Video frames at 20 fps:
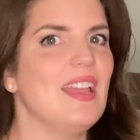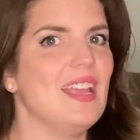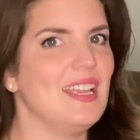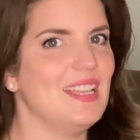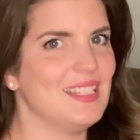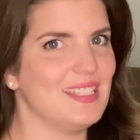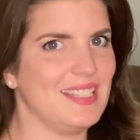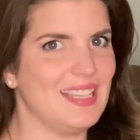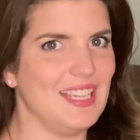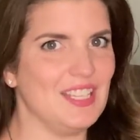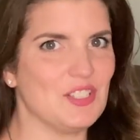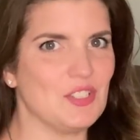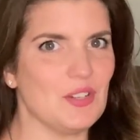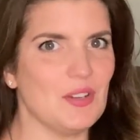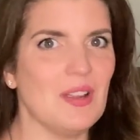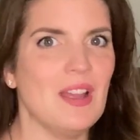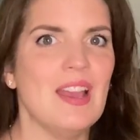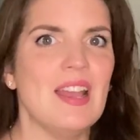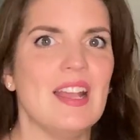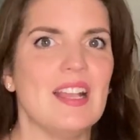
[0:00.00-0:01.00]
a
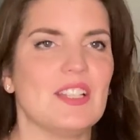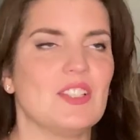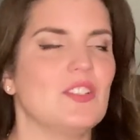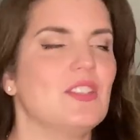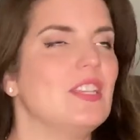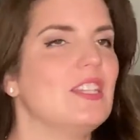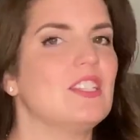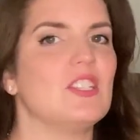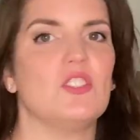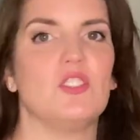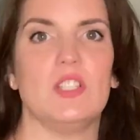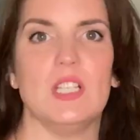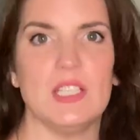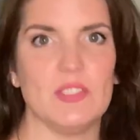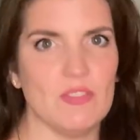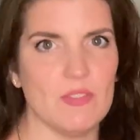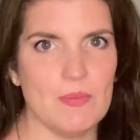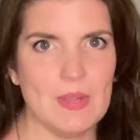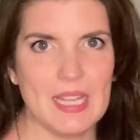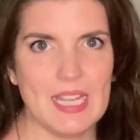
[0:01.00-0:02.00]
seizure. So this is just
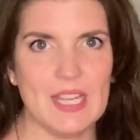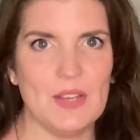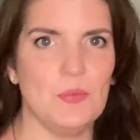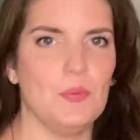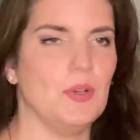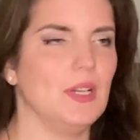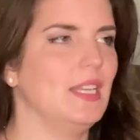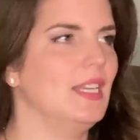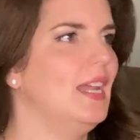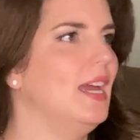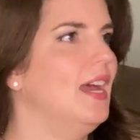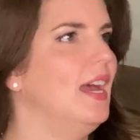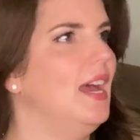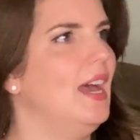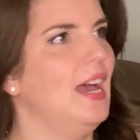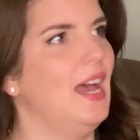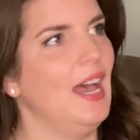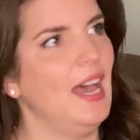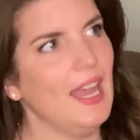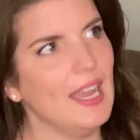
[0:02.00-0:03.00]
for me, what
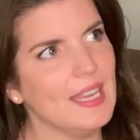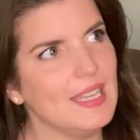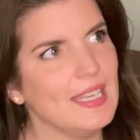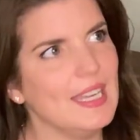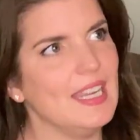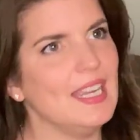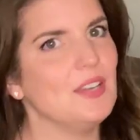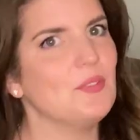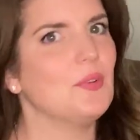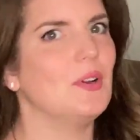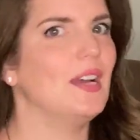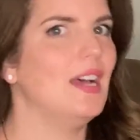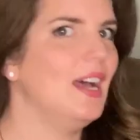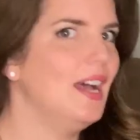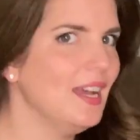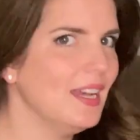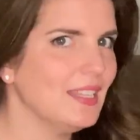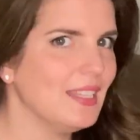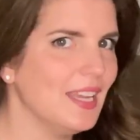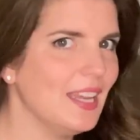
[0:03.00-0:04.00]
I need, what
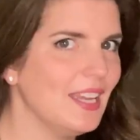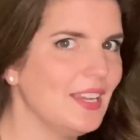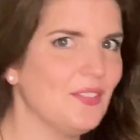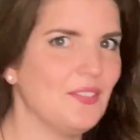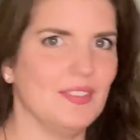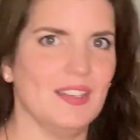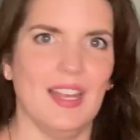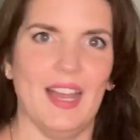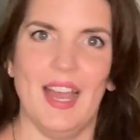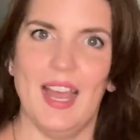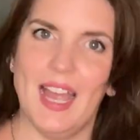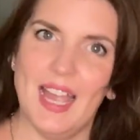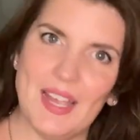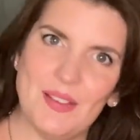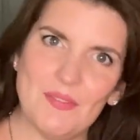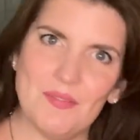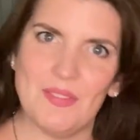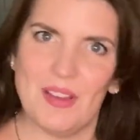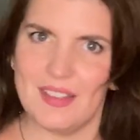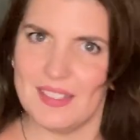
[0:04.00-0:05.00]
I like when
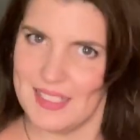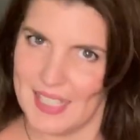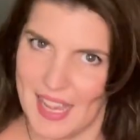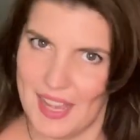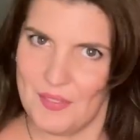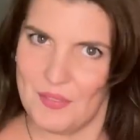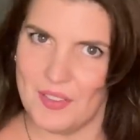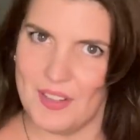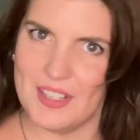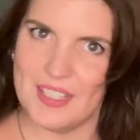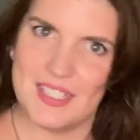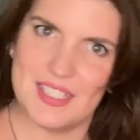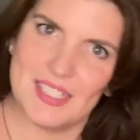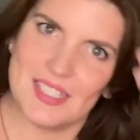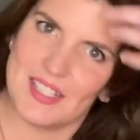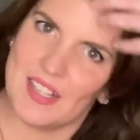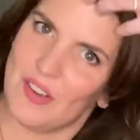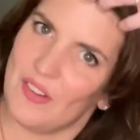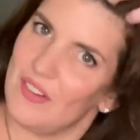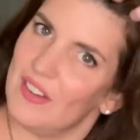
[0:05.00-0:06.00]
I'm about to have one.
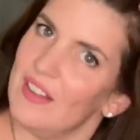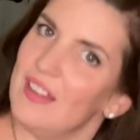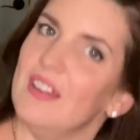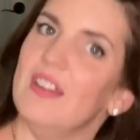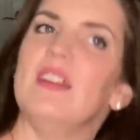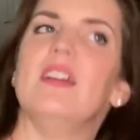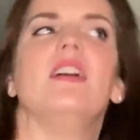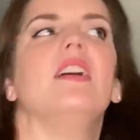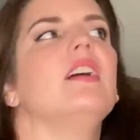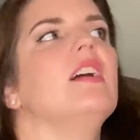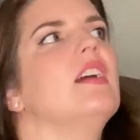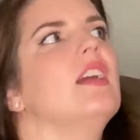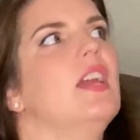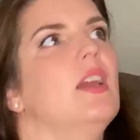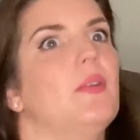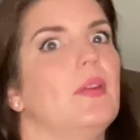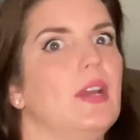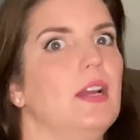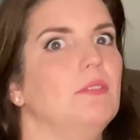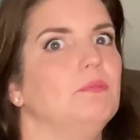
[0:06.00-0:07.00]
So
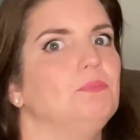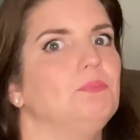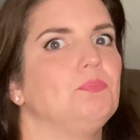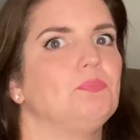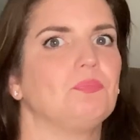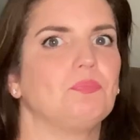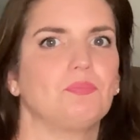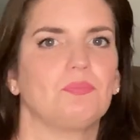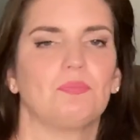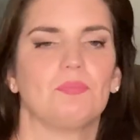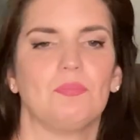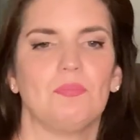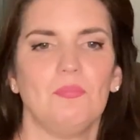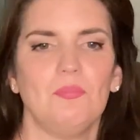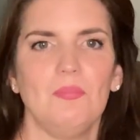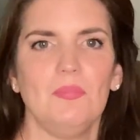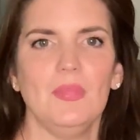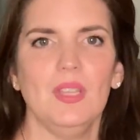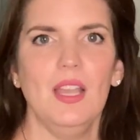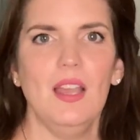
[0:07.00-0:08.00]
here we go.
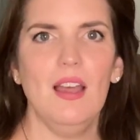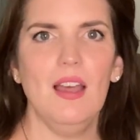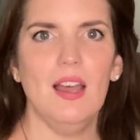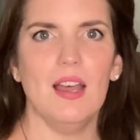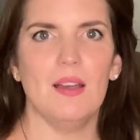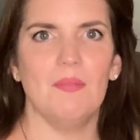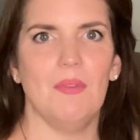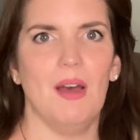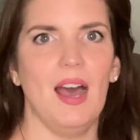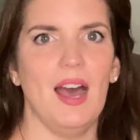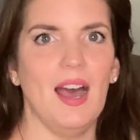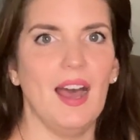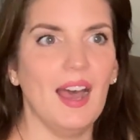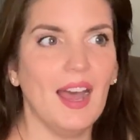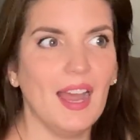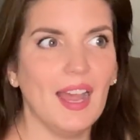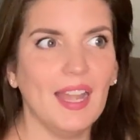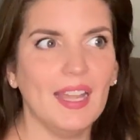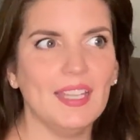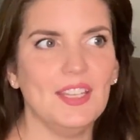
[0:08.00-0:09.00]
Um,
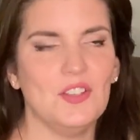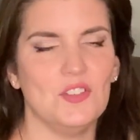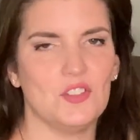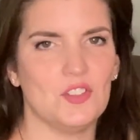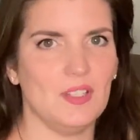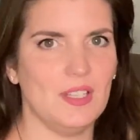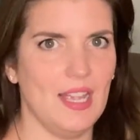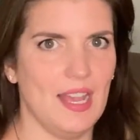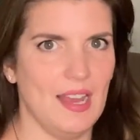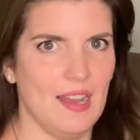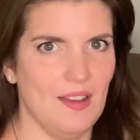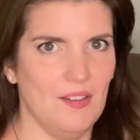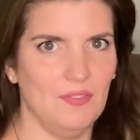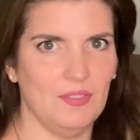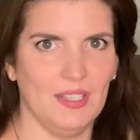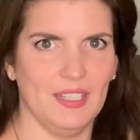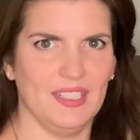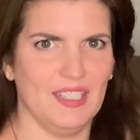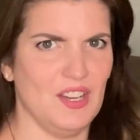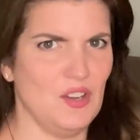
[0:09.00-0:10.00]
I usually have
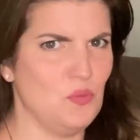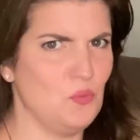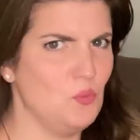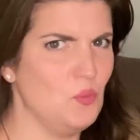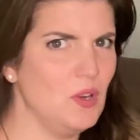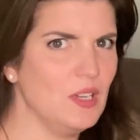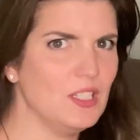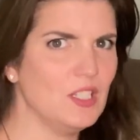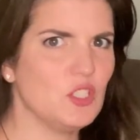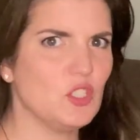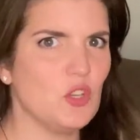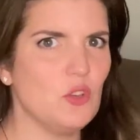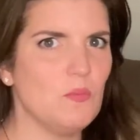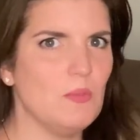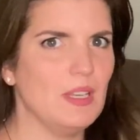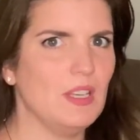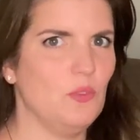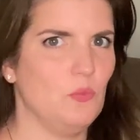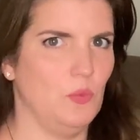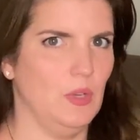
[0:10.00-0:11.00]
like a one to two
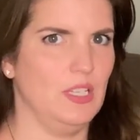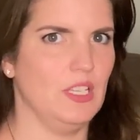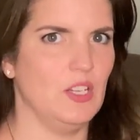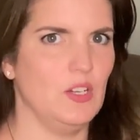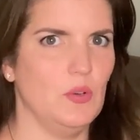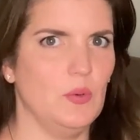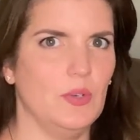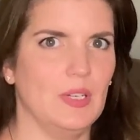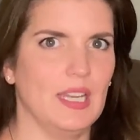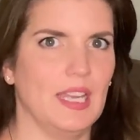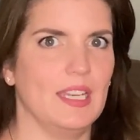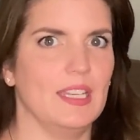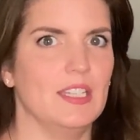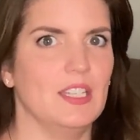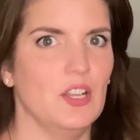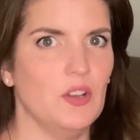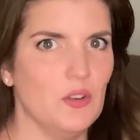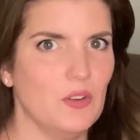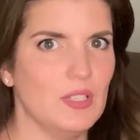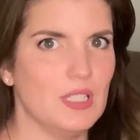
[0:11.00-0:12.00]
minute window when I
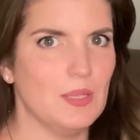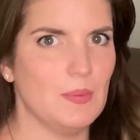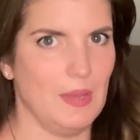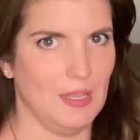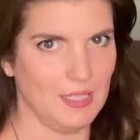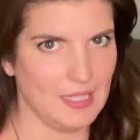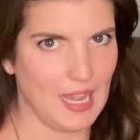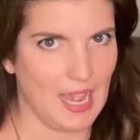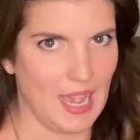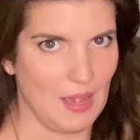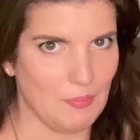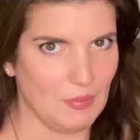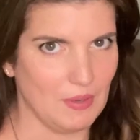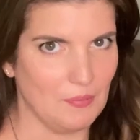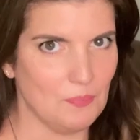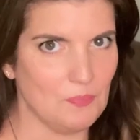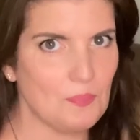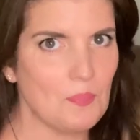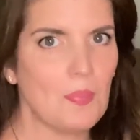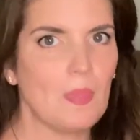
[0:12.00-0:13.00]
know it's about to
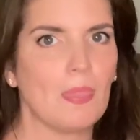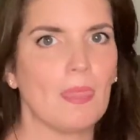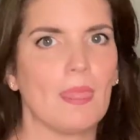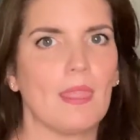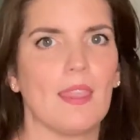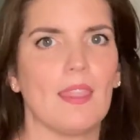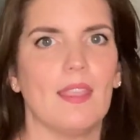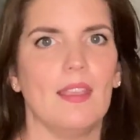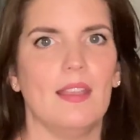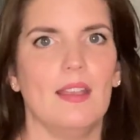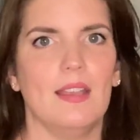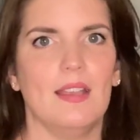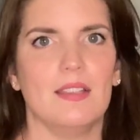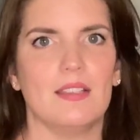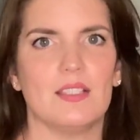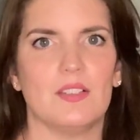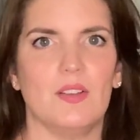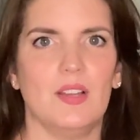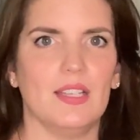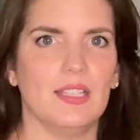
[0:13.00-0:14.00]
happen. Uh,
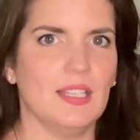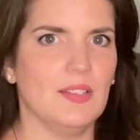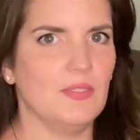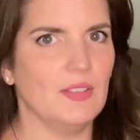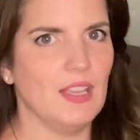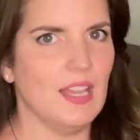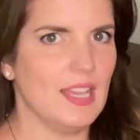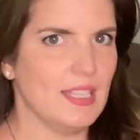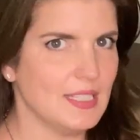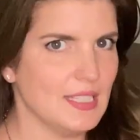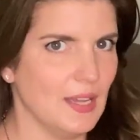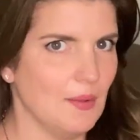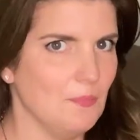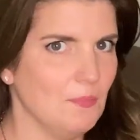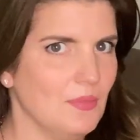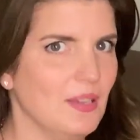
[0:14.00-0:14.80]
so I can give you a heads up.